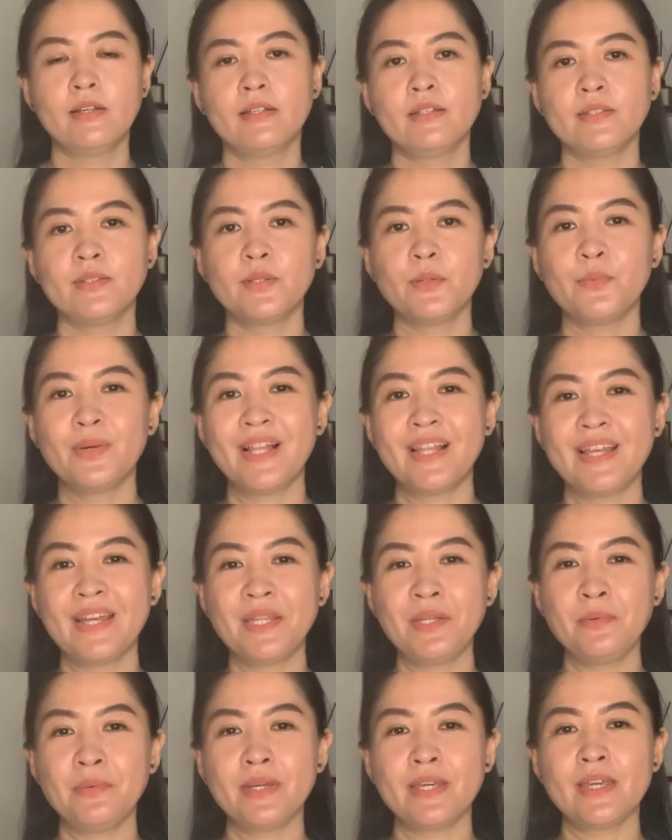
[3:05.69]
So well,
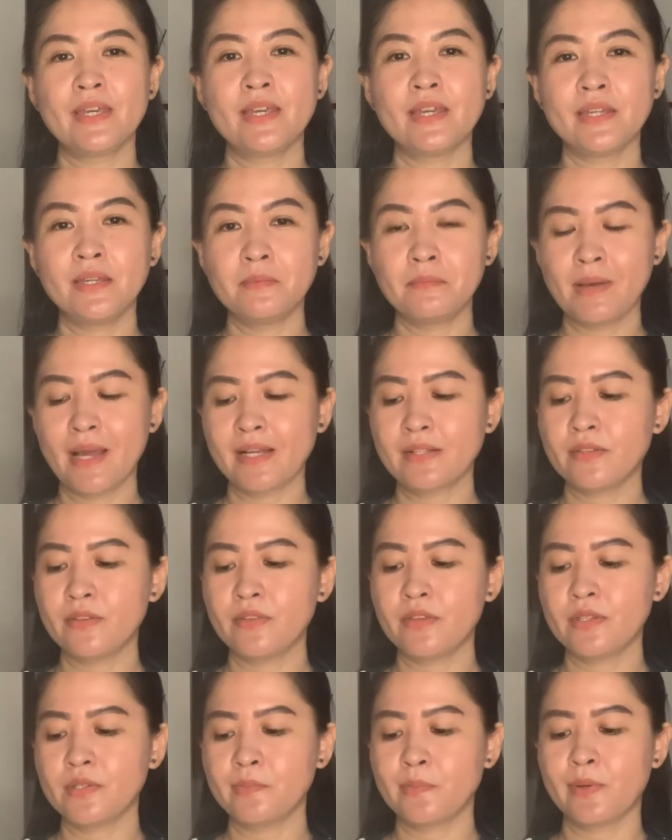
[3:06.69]
anyway, getting back to
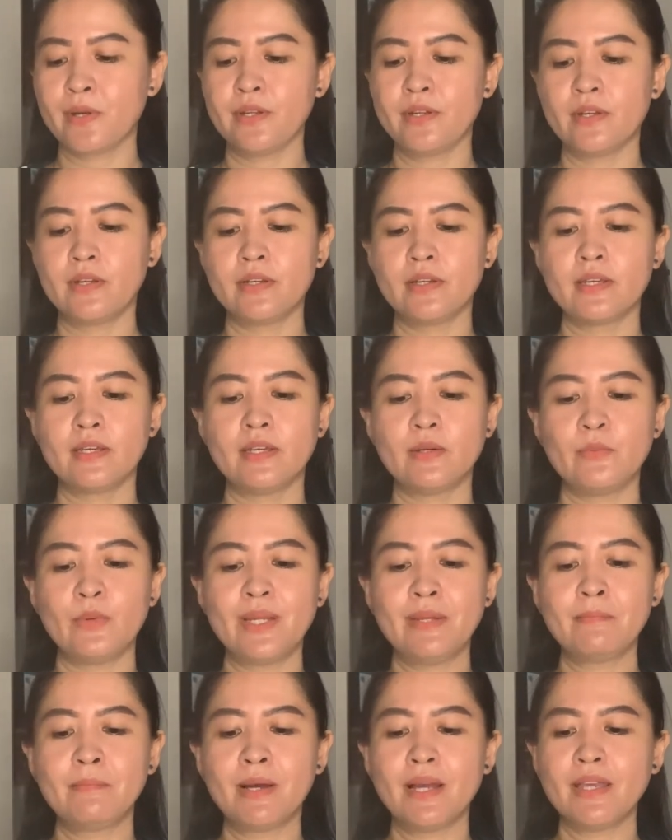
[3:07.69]
this product,
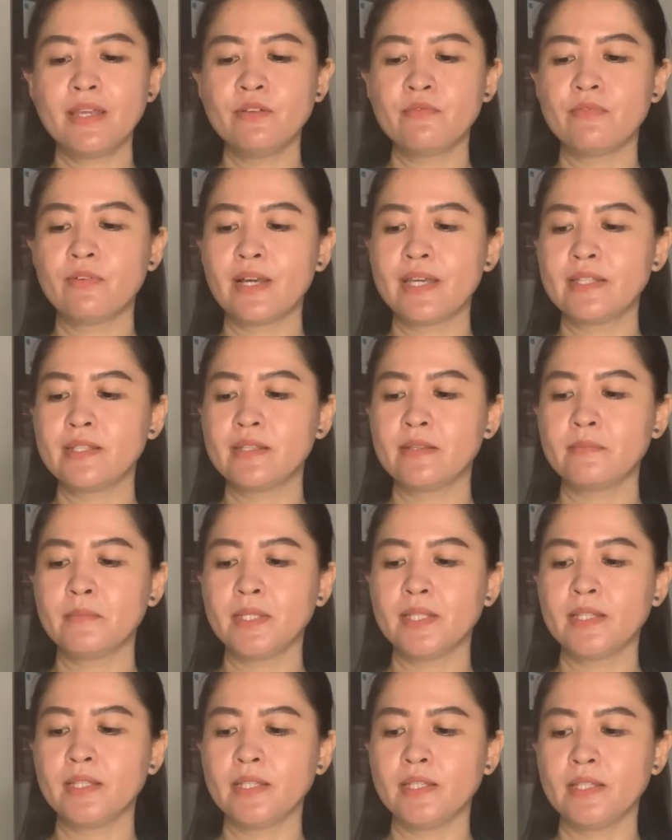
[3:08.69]
when buying
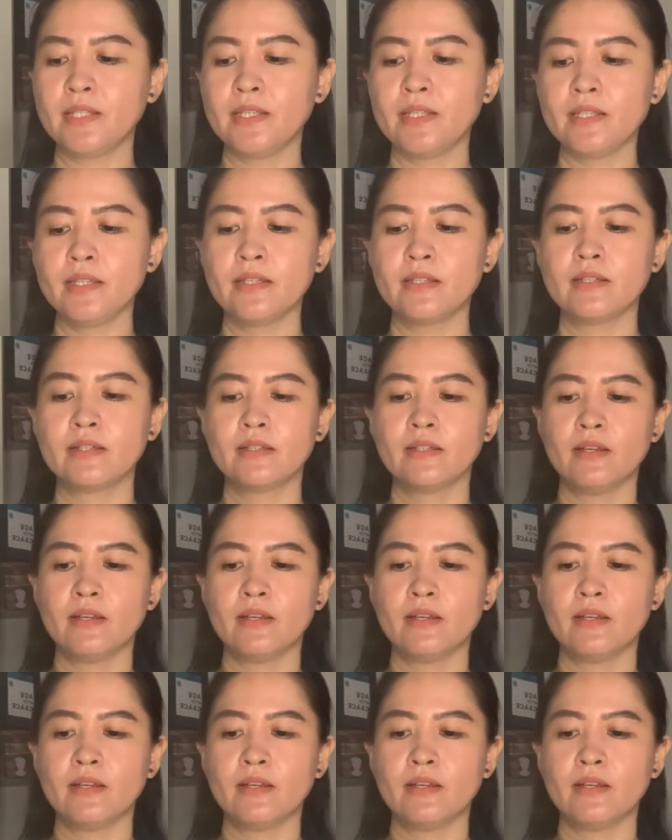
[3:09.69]
vitamin E,